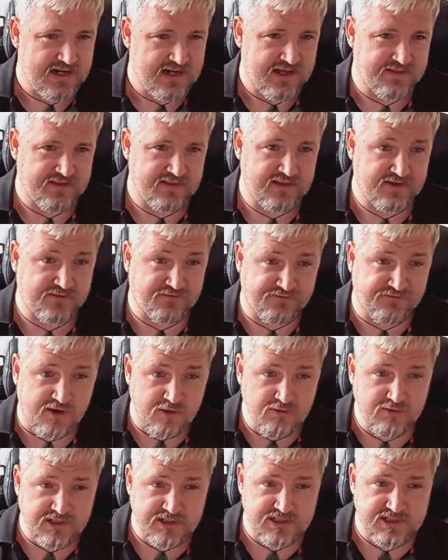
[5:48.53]
I think this
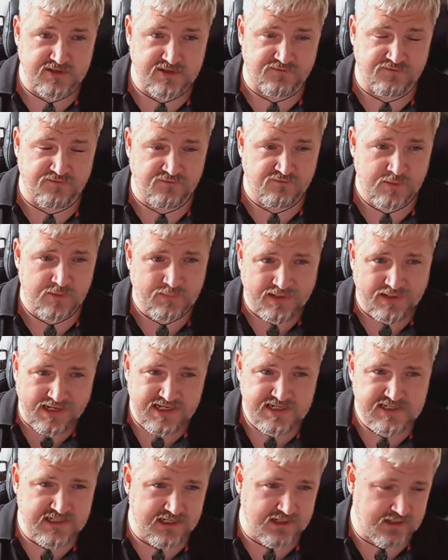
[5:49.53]
focus of
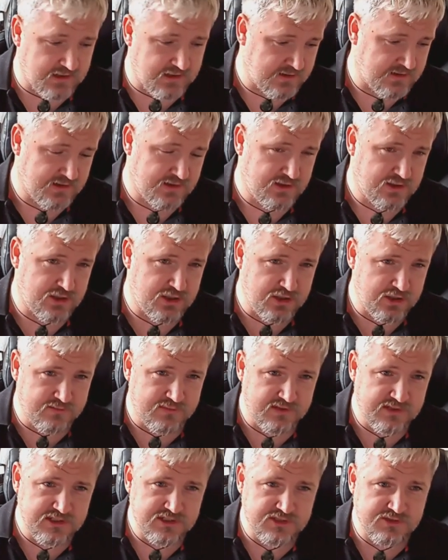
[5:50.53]
replacing
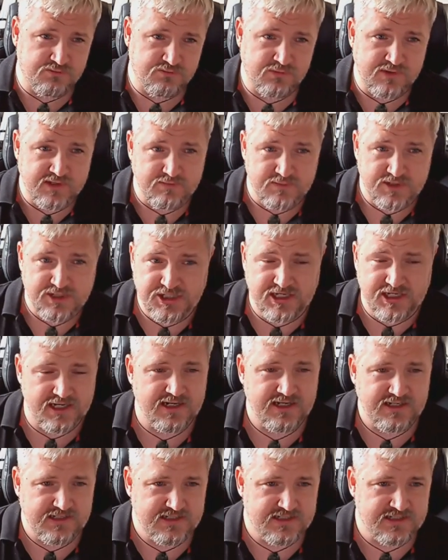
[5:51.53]
humans with
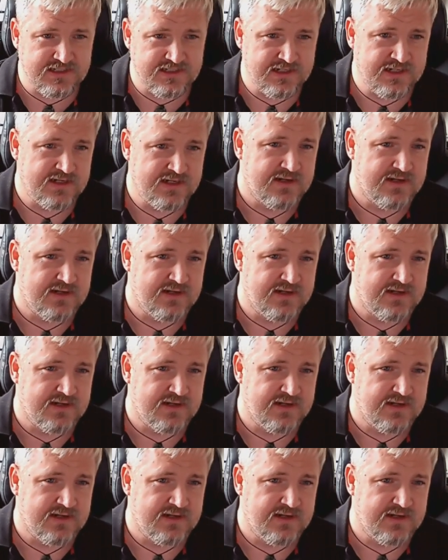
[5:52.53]
machines,